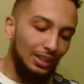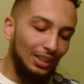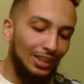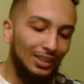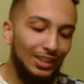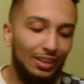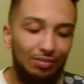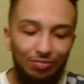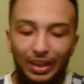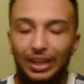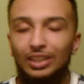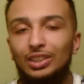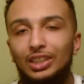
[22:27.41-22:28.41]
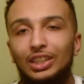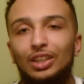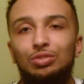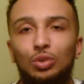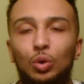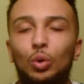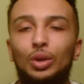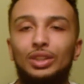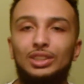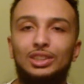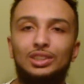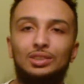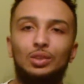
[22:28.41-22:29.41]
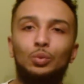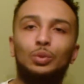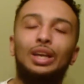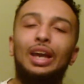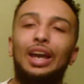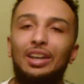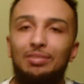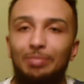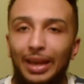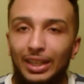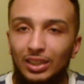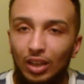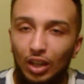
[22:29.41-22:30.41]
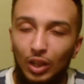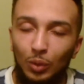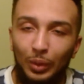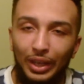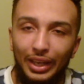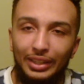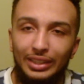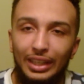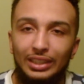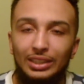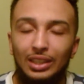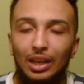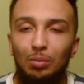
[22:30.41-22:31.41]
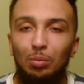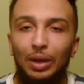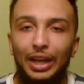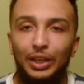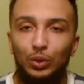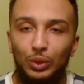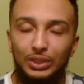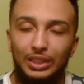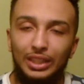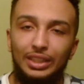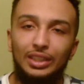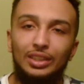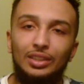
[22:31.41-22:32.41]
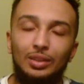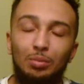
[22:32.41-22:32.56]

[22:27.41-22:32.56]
And then finally, of course, we have Max Holloway taking on Brian Ortega